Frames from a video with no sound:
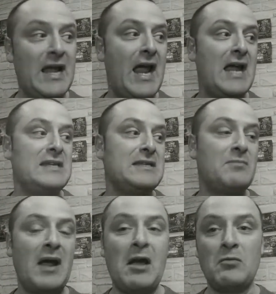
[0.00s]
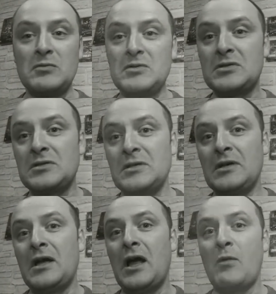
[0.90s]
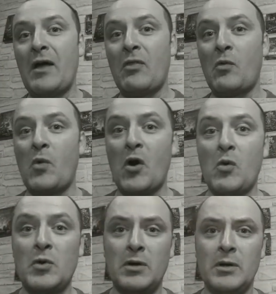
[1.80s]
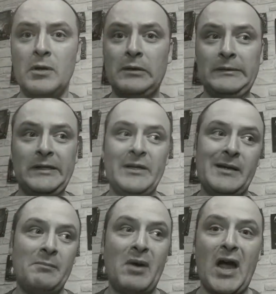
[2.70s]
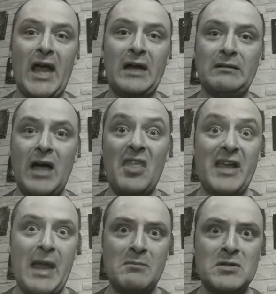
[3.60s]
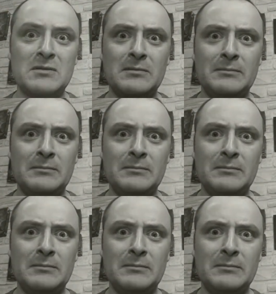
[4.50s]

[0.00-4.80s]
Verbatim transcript: 80 pounds around the world buying other games.